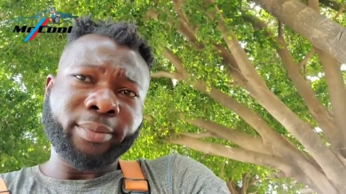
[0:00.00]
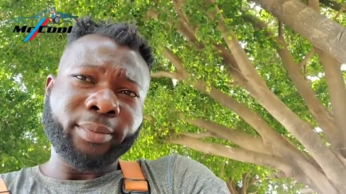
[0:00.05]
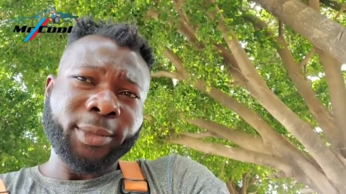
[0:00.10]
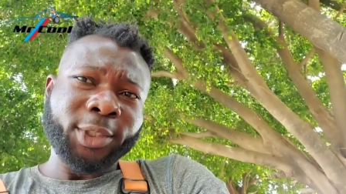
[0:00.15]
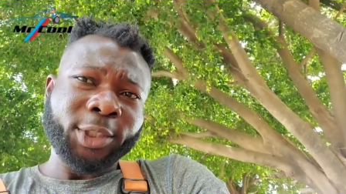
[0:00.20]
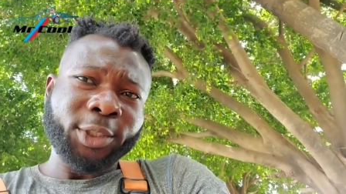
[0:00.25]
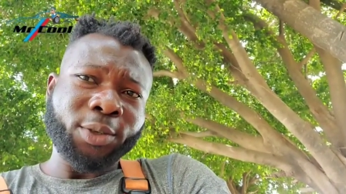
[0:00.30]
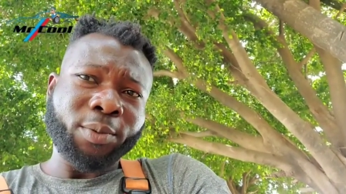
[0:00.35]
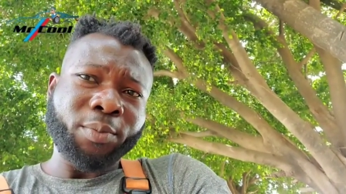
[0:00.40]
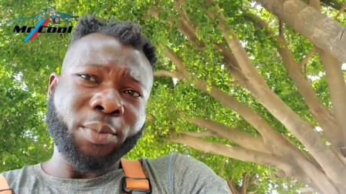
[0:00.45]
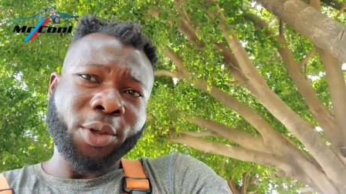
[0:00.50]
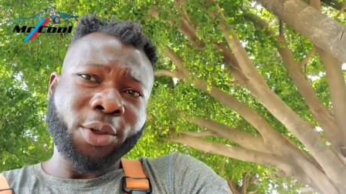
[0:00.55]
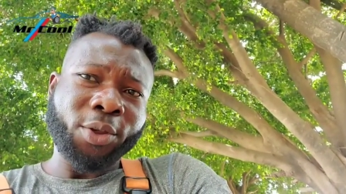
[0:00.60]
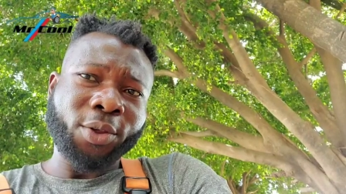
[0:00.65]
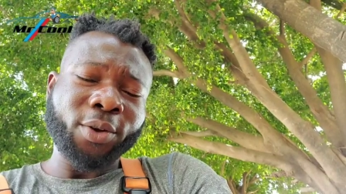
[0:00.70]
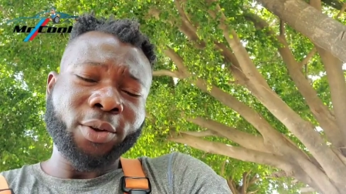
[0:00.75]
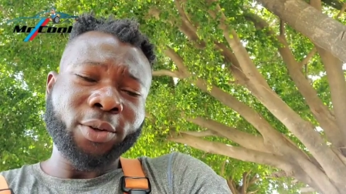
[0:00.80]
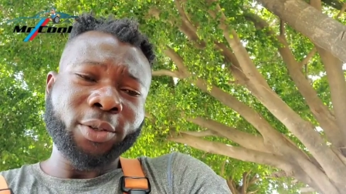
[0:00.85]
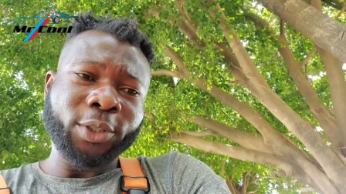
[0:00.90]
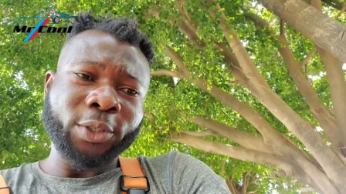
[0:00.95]
So be
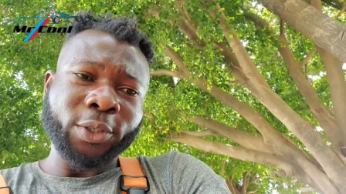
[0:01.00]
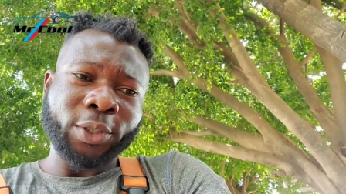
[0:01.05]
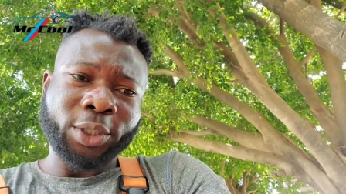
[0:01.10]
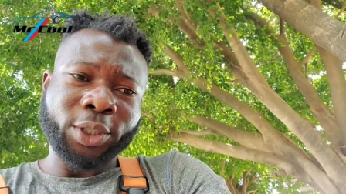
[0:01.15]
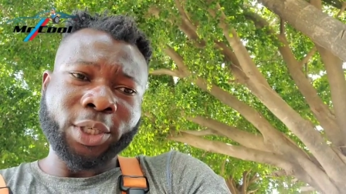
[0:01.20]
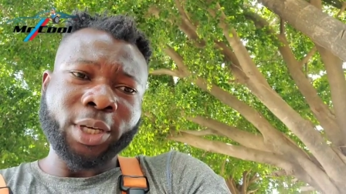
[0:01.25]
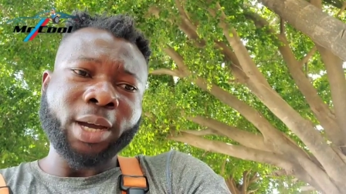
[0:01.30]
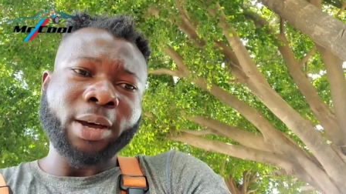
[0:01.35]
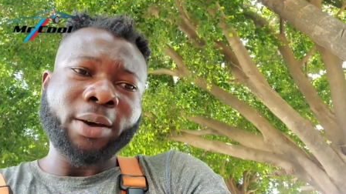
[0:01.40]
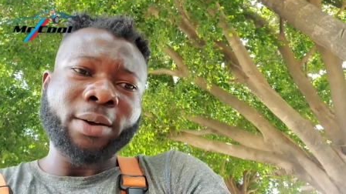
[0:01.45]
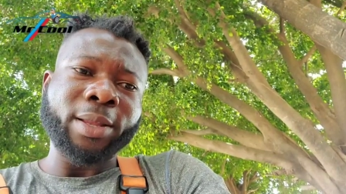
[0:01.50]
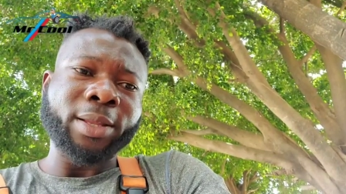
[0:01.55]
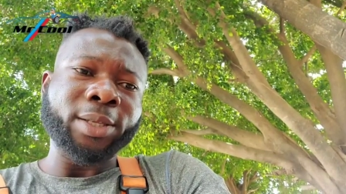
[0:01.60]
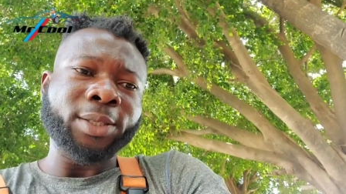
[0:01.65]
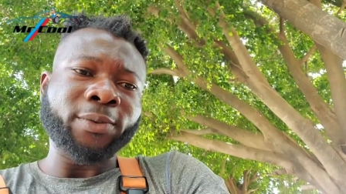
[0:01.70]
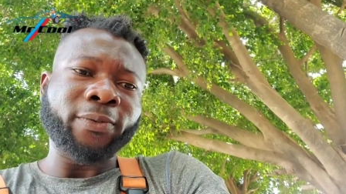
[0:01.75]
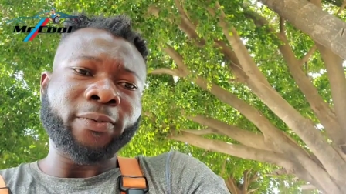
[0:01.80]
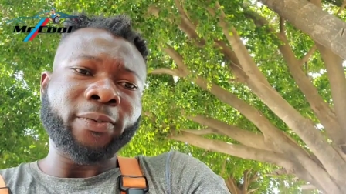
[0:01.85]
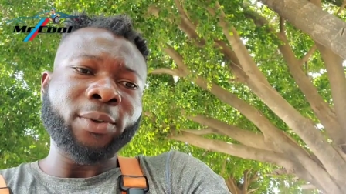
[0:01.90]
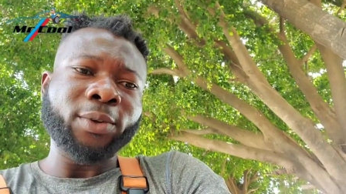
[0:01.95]
sure to check out this
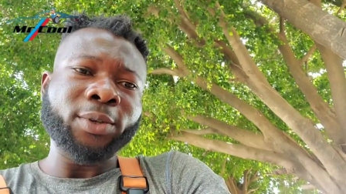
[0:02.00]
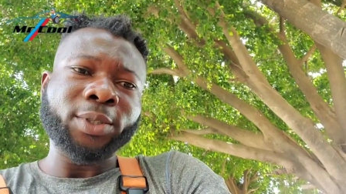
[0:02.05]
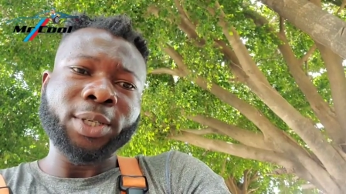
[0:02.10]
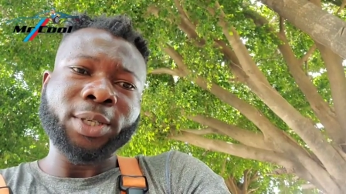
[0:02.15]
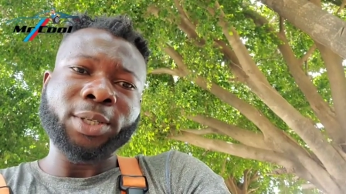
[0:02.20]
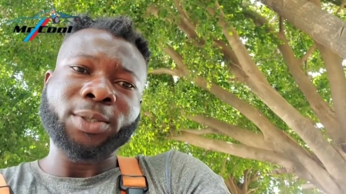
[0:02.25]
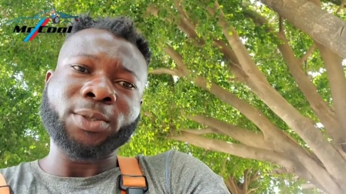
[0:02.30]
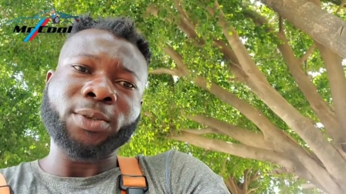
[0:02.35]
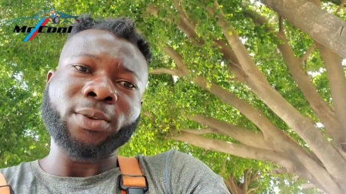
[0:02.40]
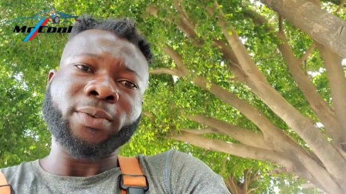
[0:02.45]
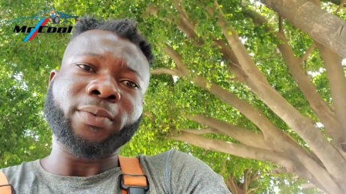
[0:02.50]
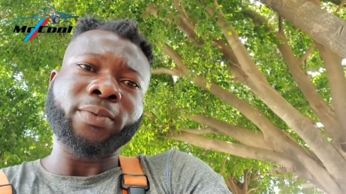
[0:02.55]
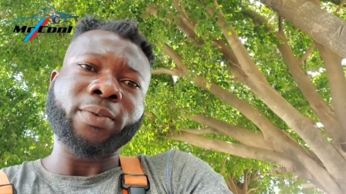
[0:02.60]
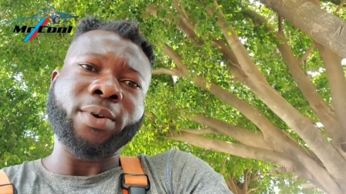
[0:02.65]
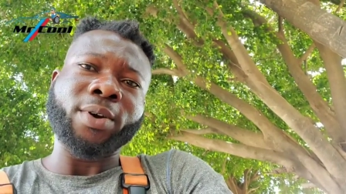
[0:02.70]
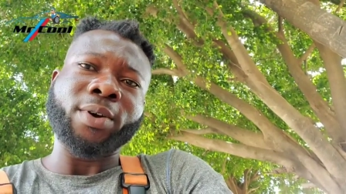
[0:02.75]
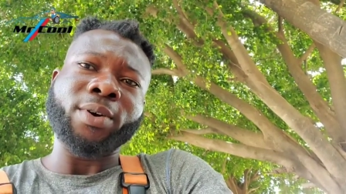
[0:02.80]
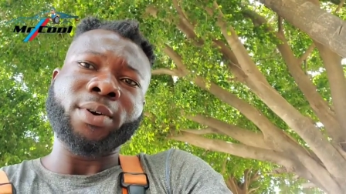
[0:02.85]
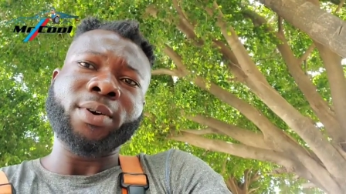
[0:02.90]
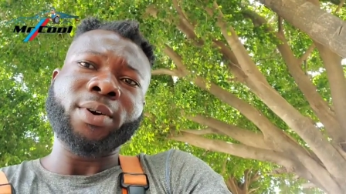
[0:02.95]
flow sensor for
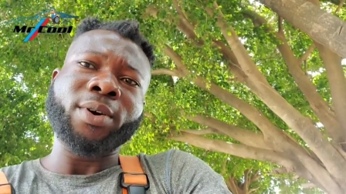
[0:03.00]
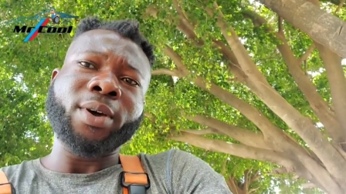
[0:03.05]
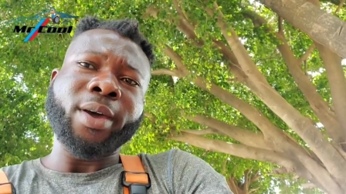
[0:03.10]
your